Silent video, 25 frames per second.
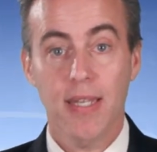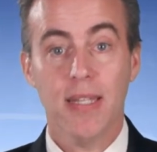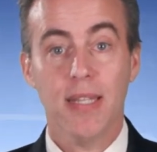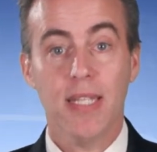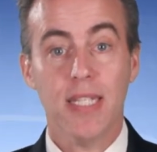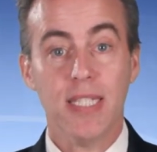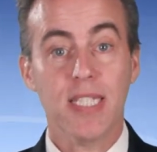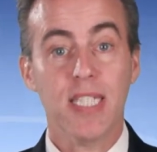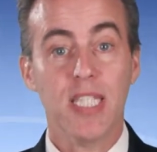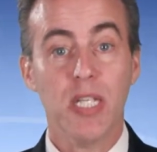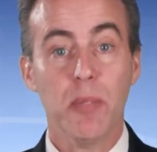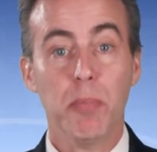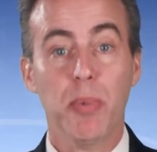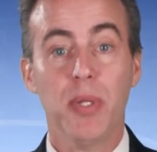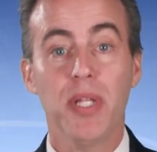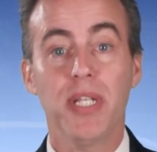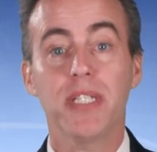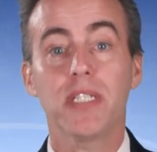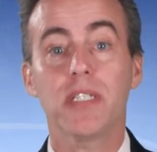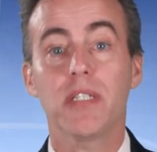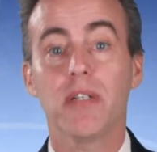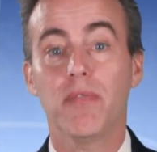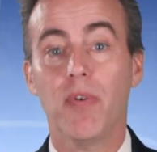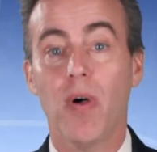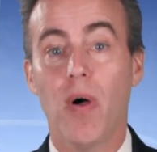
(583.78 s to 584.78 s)
The
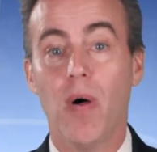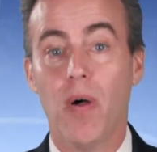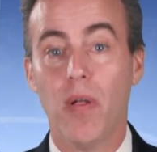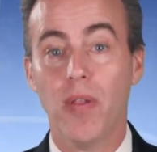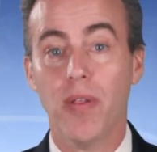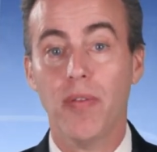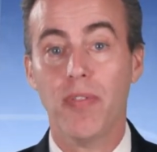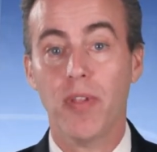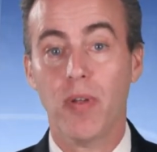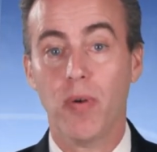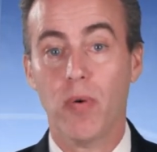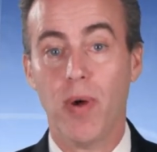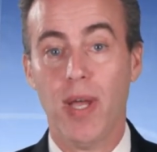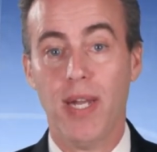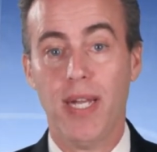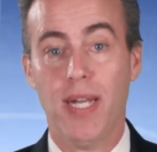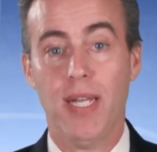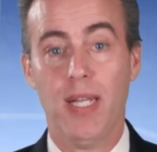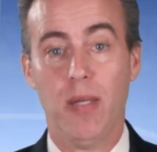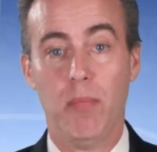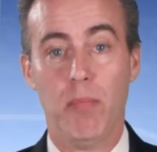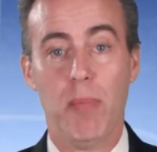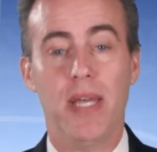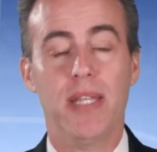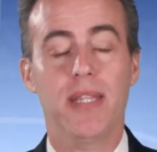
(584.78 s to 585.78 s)
simplest of all of the
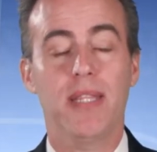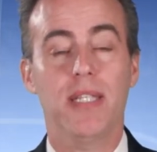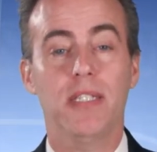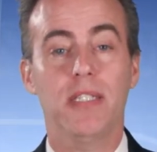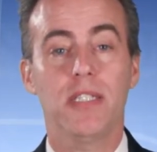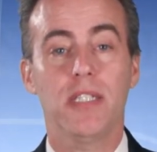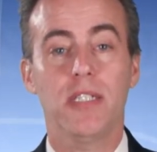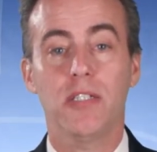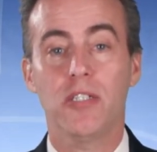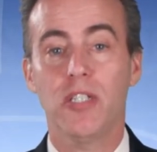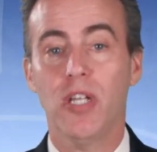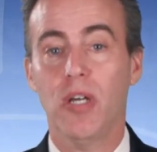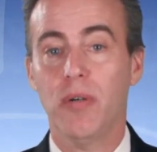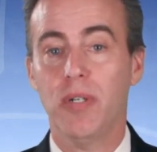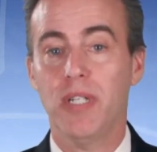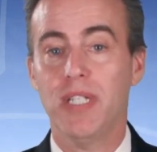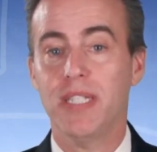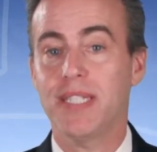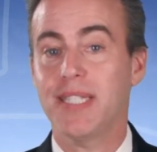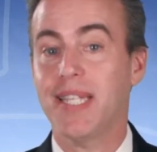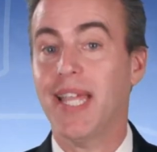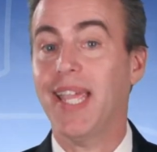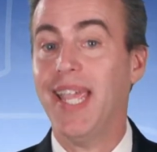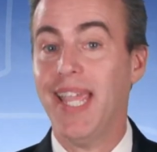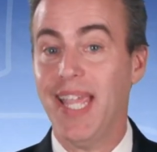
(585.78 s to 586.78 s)
crediting methods is known
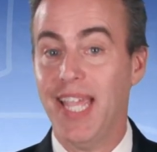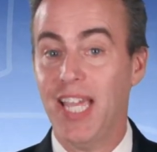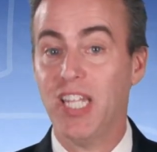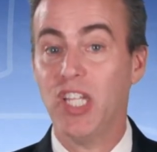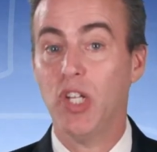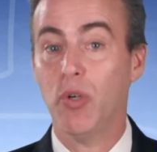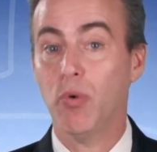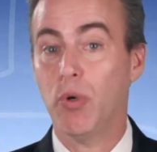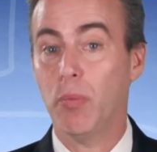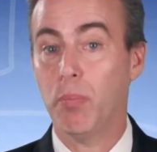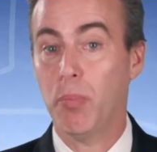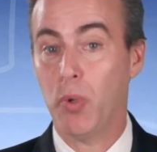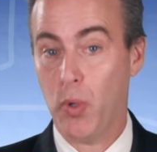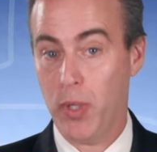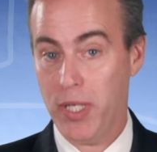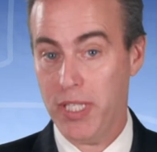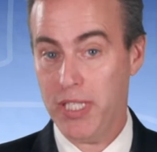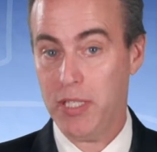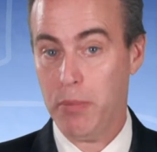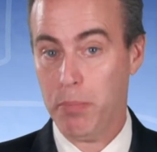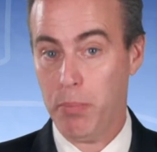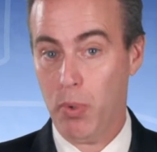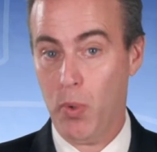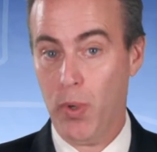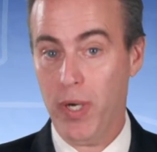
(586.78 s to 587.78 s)
as annual
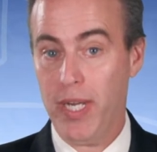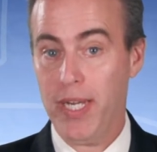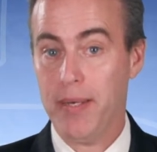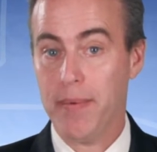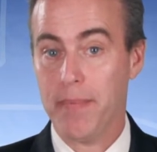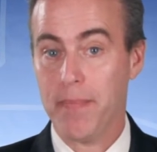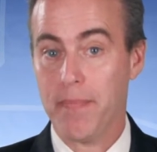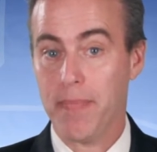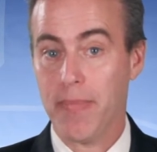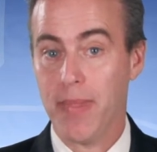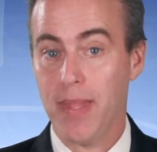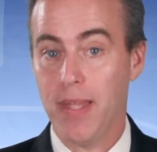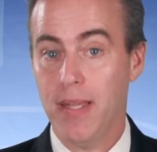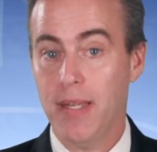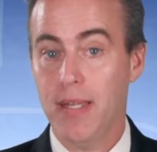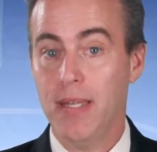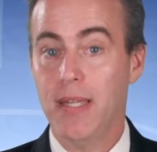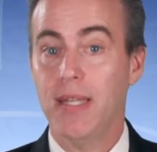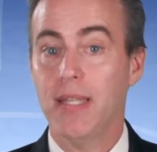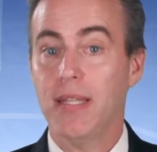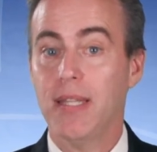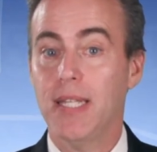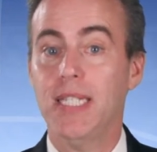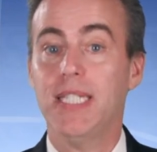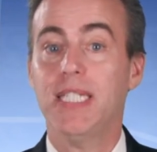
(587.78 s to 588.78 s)
point-to-point.
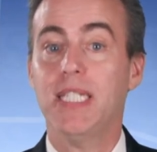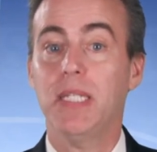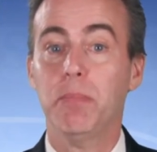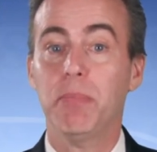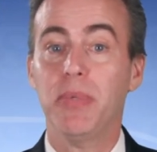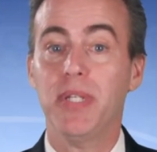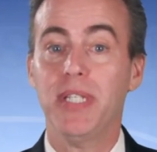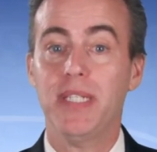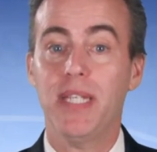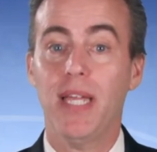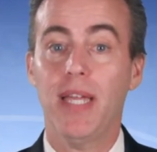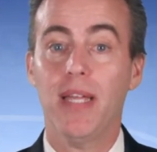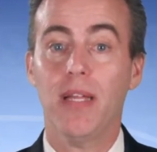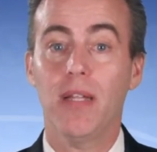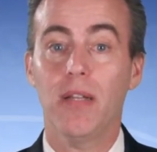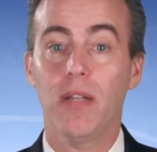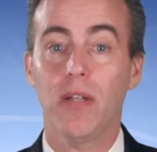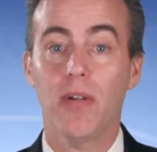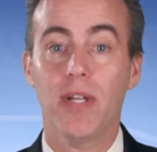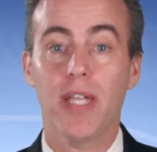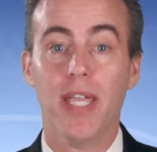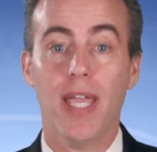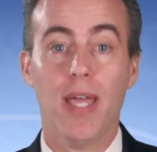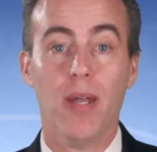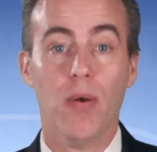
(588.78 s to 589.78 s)
They simply take a
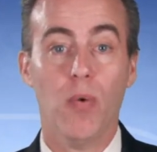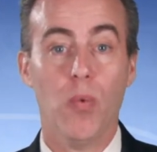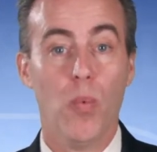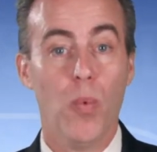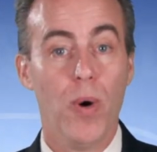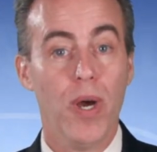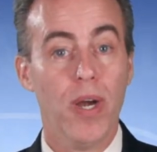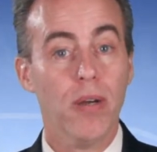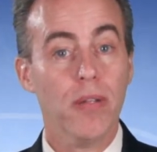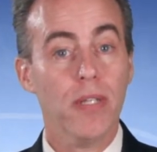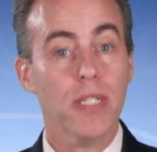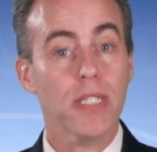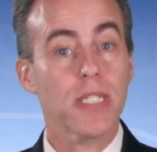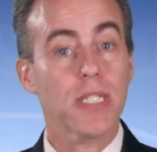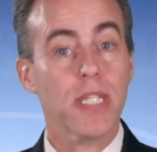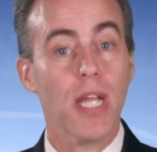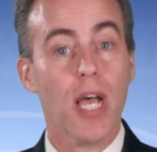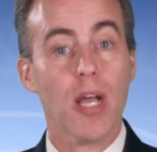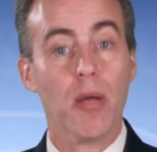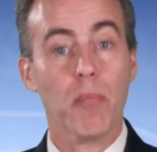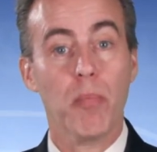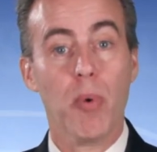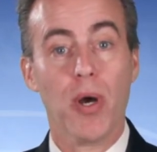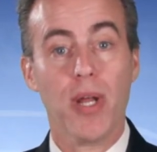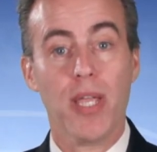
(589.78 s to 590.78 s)
look at where the
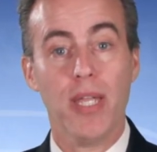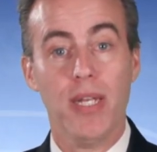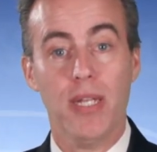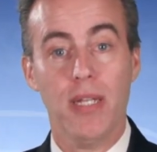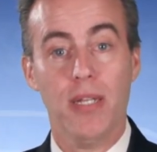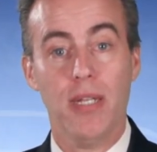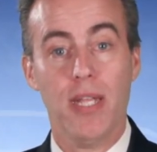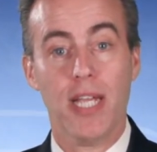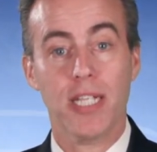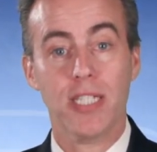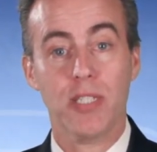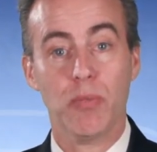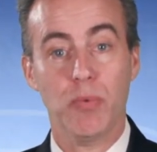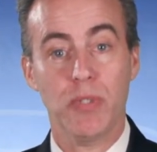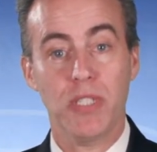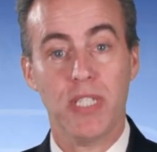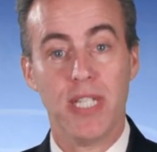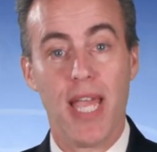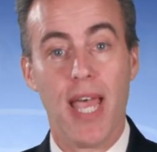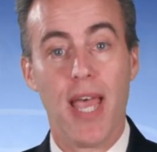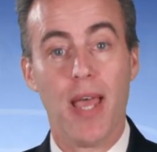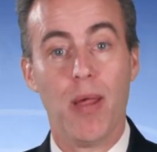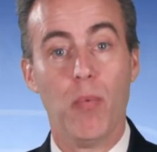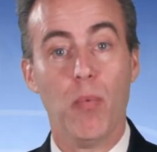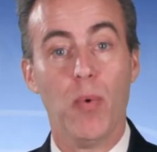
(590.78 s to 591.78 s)
stock market index was
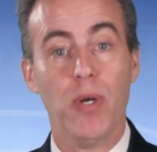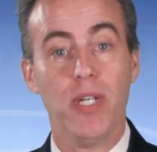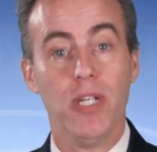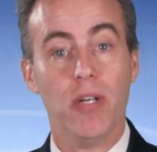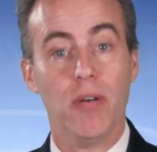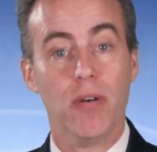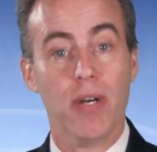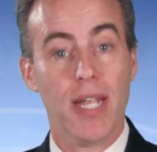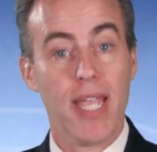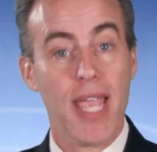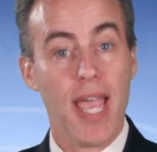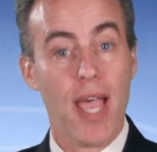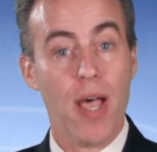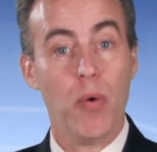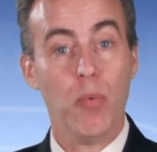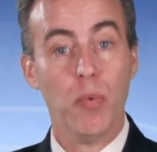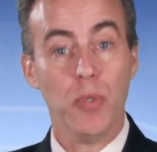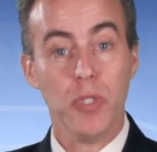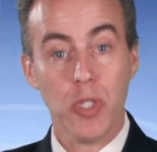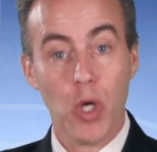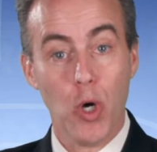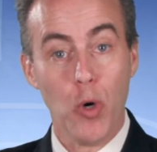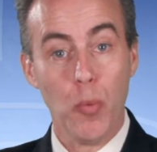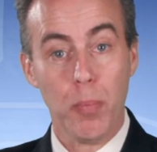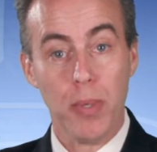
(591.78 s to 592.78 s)
at when your account
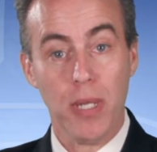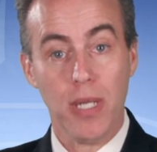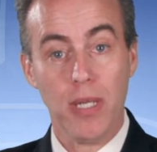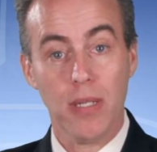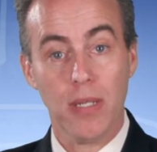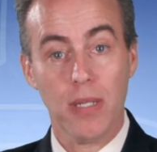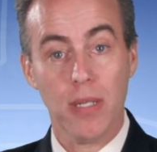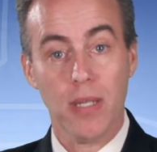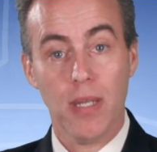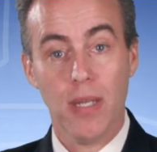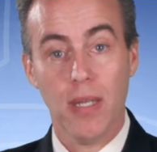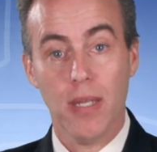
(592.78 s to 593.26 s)
was opened,